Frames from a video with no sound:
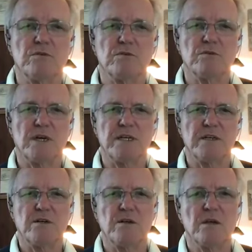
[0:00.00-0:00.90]
try to,
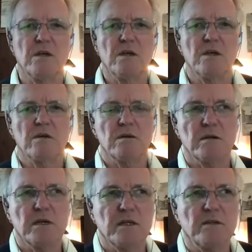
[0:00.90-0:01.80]

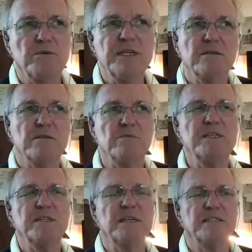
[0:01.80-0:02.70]
and the
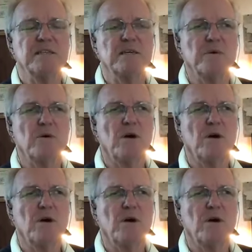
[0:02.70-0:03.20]
reason I say